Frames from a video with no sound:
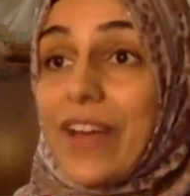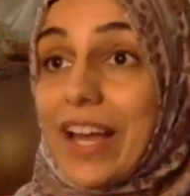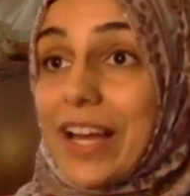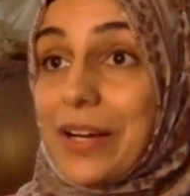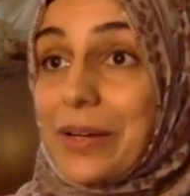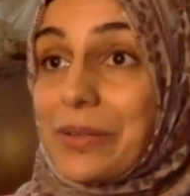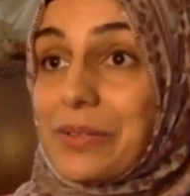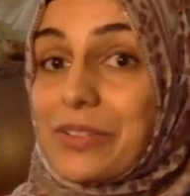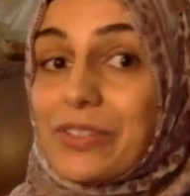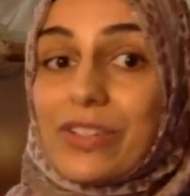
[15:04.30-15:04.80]

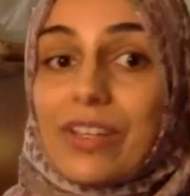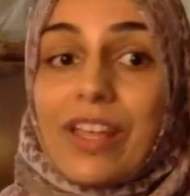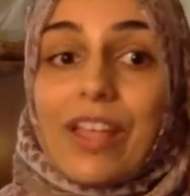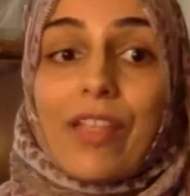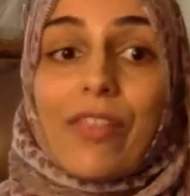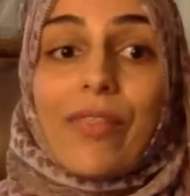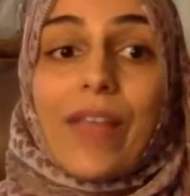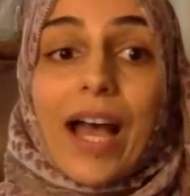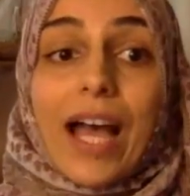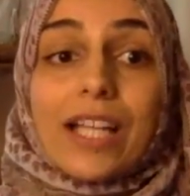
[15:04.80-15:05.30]
found
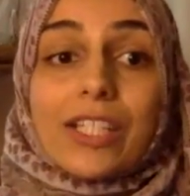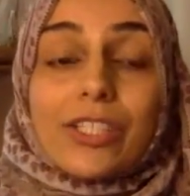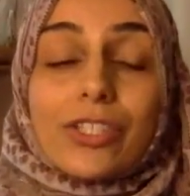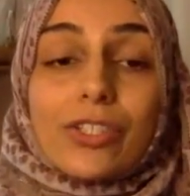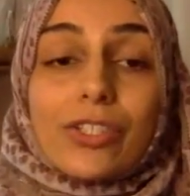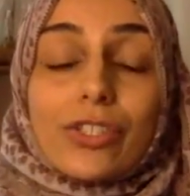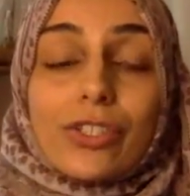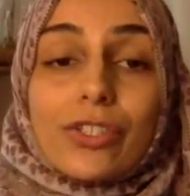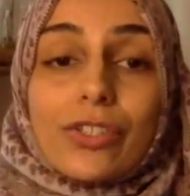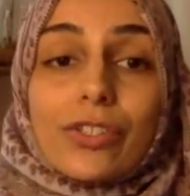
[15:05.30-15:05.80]
that
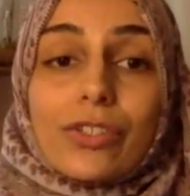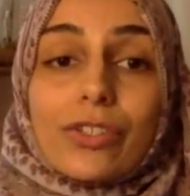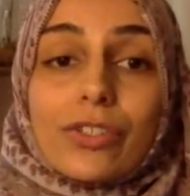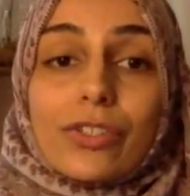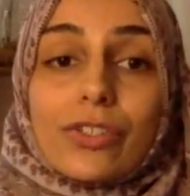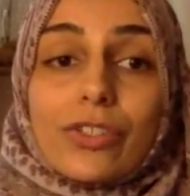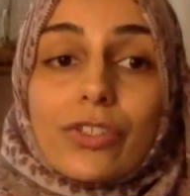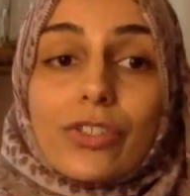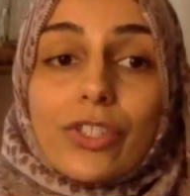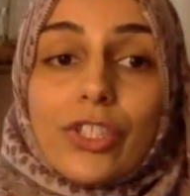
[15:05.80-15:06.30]

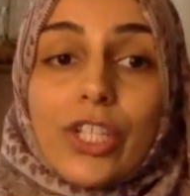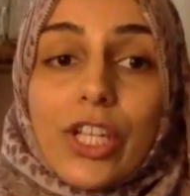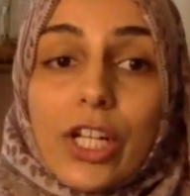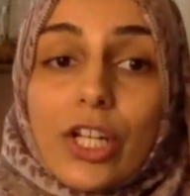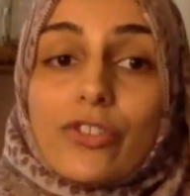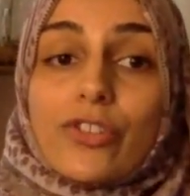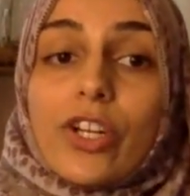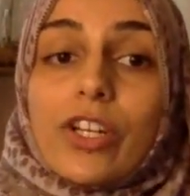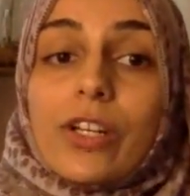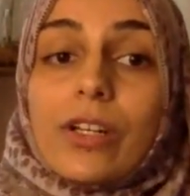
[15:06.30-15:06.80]

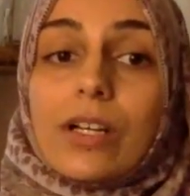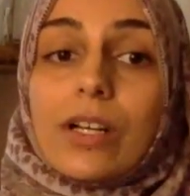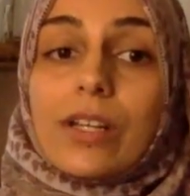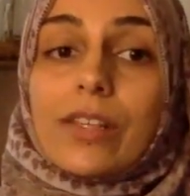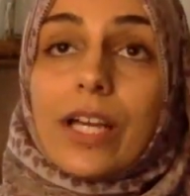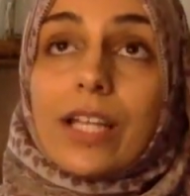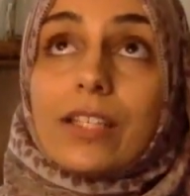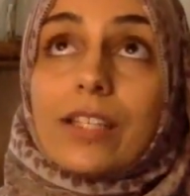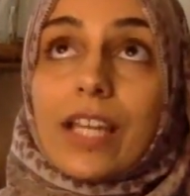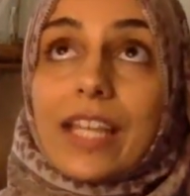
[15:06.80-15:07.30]

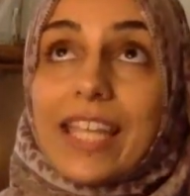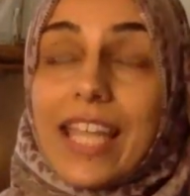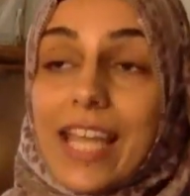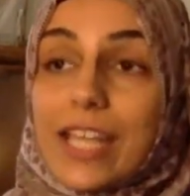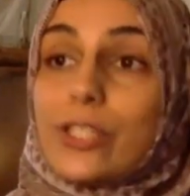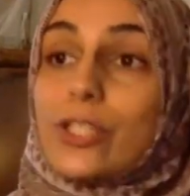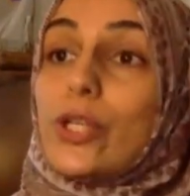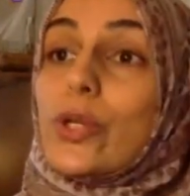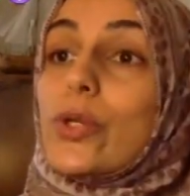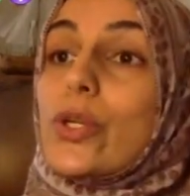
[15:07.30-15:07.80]
the
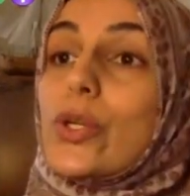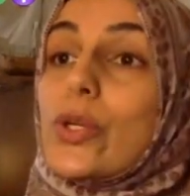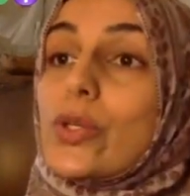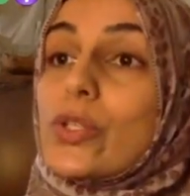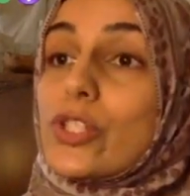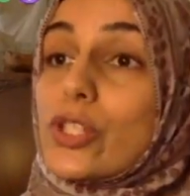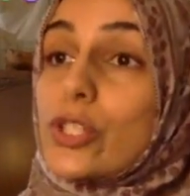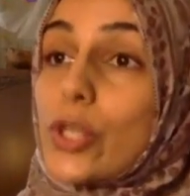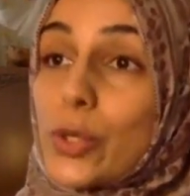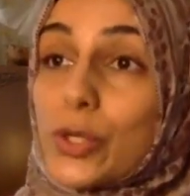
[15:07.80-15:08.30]
kids who
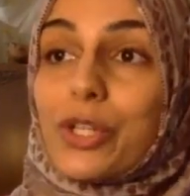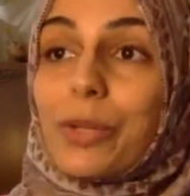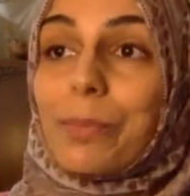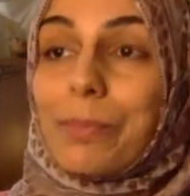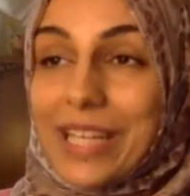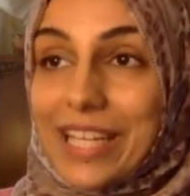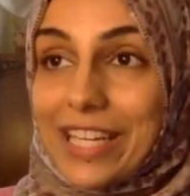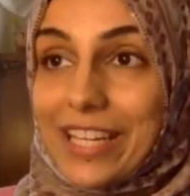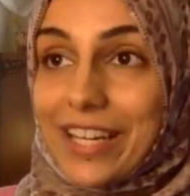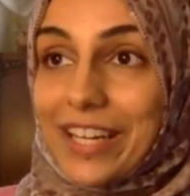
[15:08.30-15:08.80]
use social
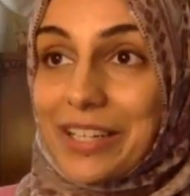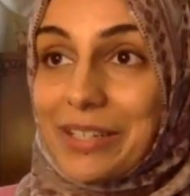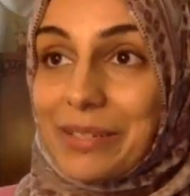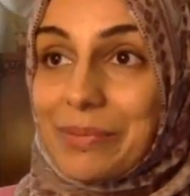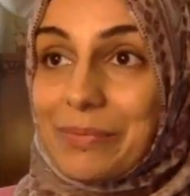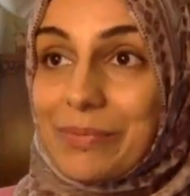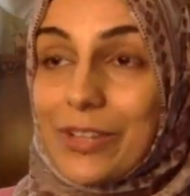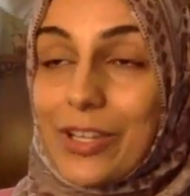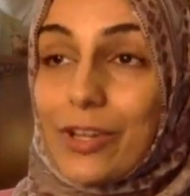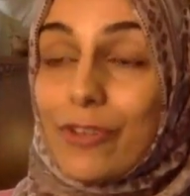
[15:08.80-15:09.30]
media
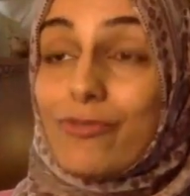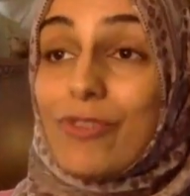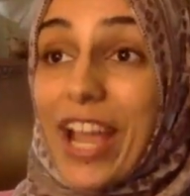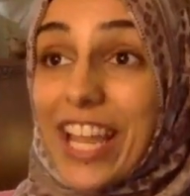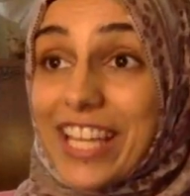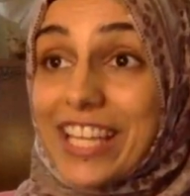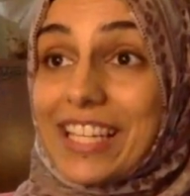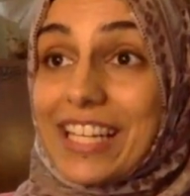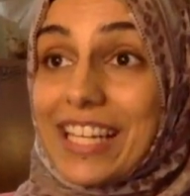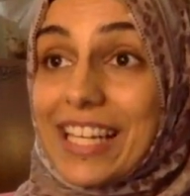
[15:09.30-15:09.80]

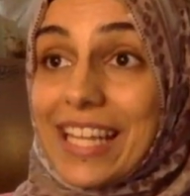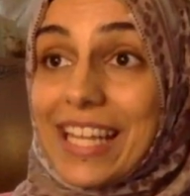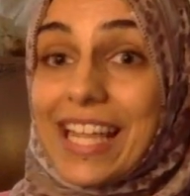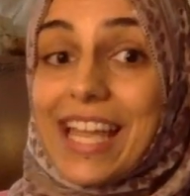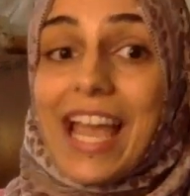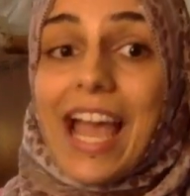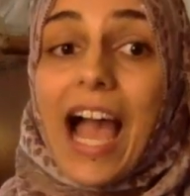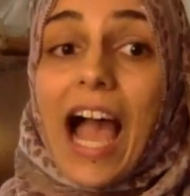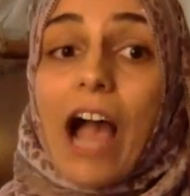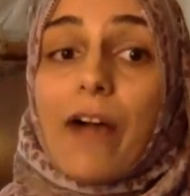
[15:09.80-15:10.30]

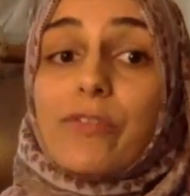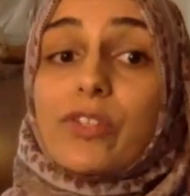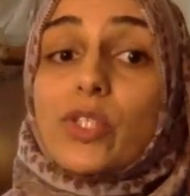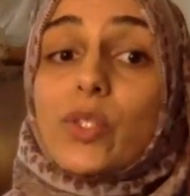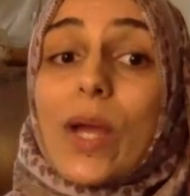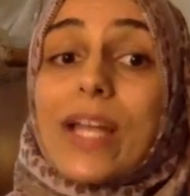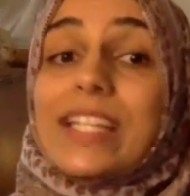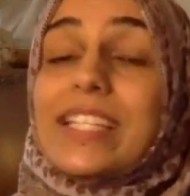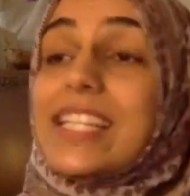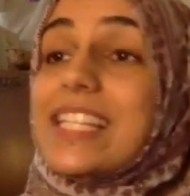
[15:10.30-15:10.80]
regularly have a
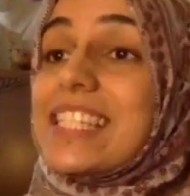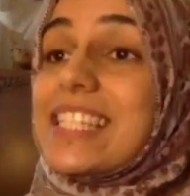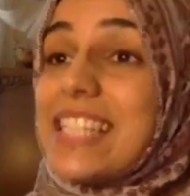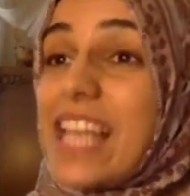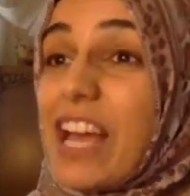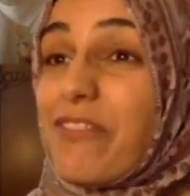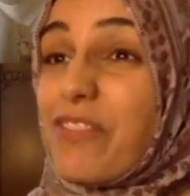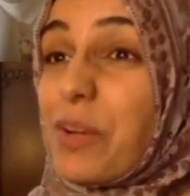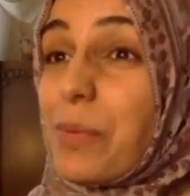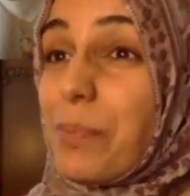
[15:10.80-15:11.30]

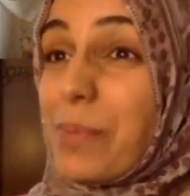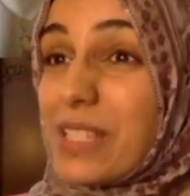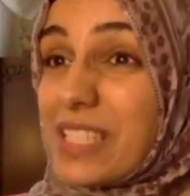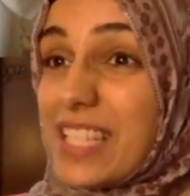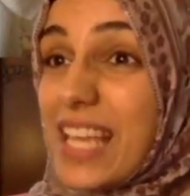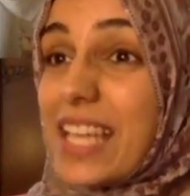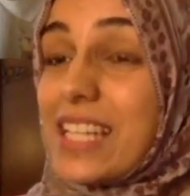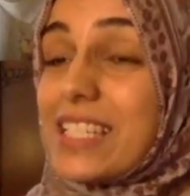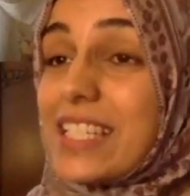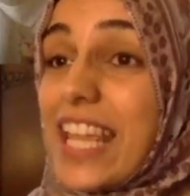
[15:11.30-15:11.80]

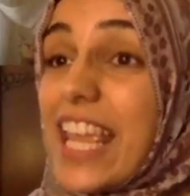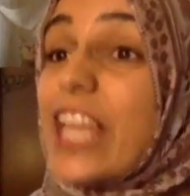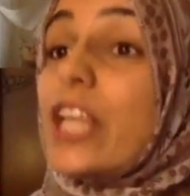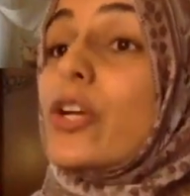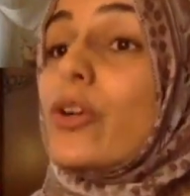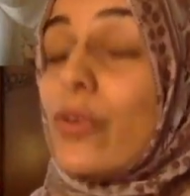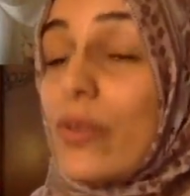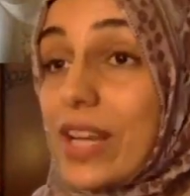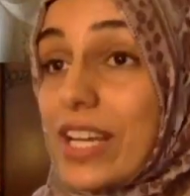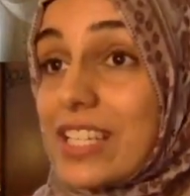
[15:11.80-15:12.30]
27%
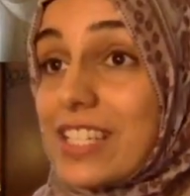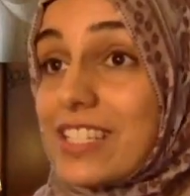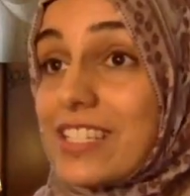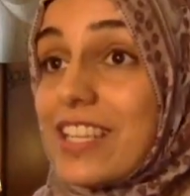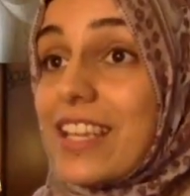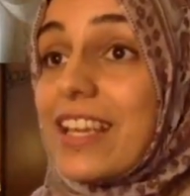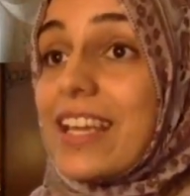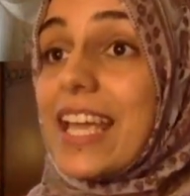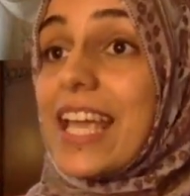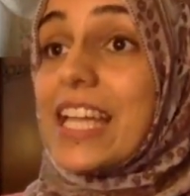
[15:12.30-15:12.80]

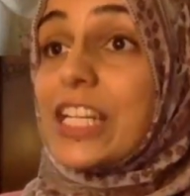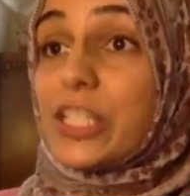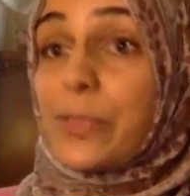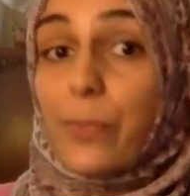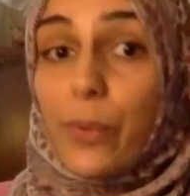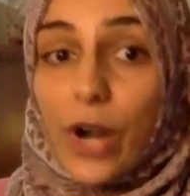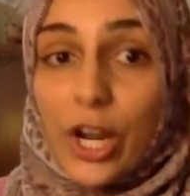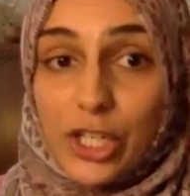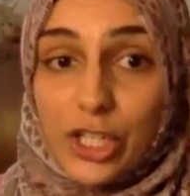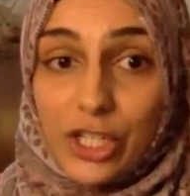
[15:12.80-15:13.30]
increase in
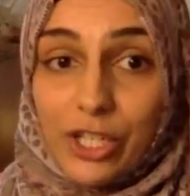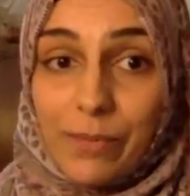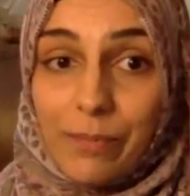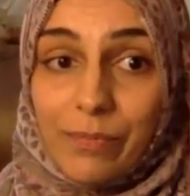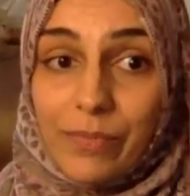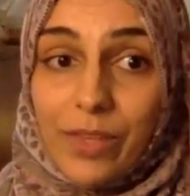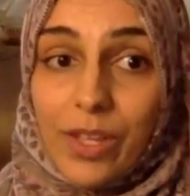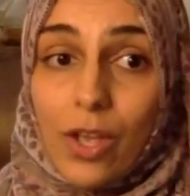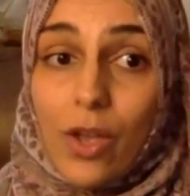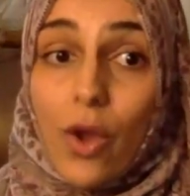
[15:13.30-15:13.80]

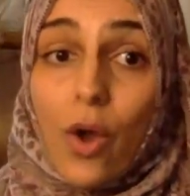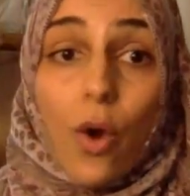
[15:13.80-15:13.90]
depression.